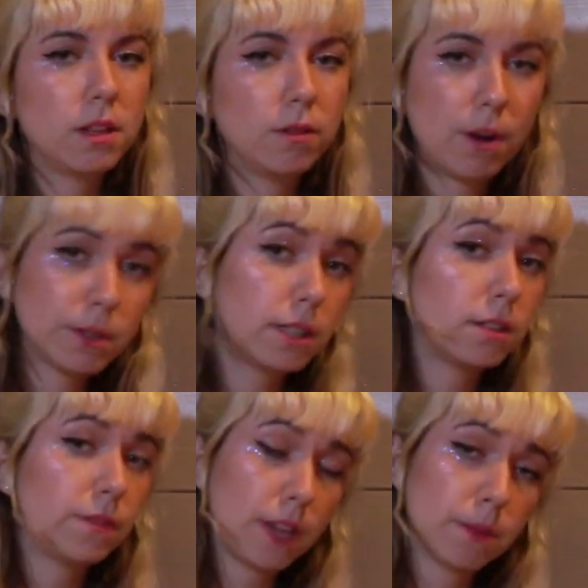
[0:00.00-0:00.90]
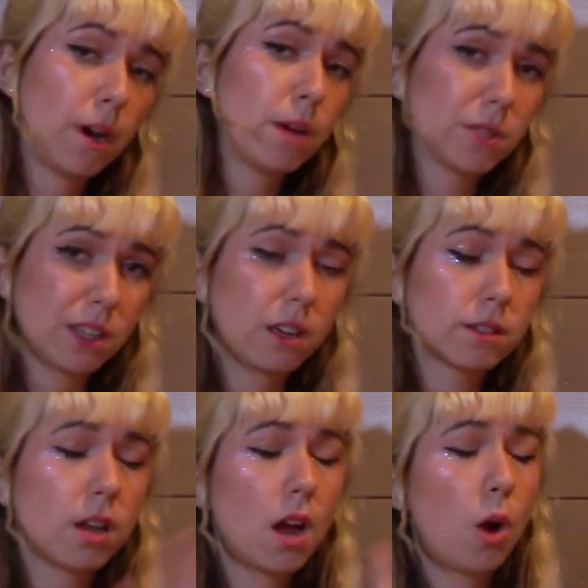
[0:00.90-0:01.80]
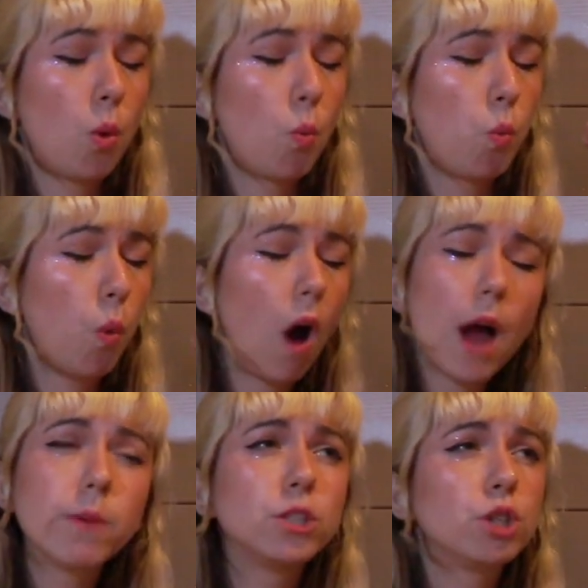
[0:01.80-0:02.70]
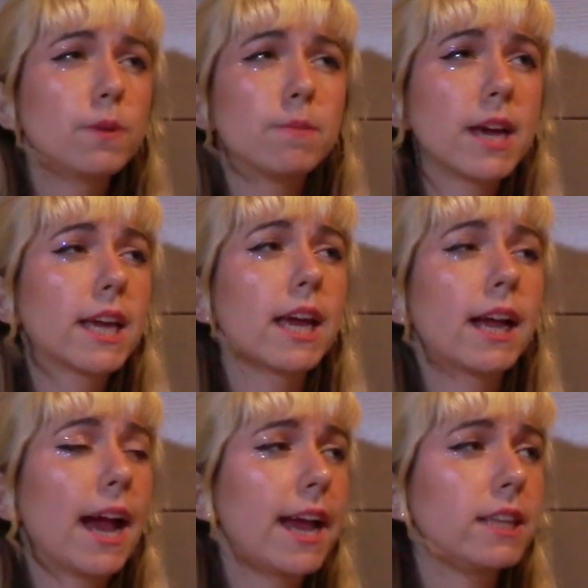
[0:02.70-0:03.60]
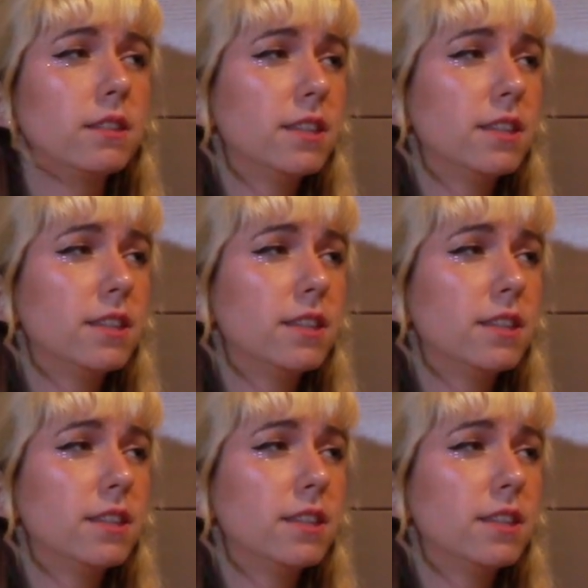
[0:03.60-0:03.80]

The representative for EMI was asked, "Why would you be making a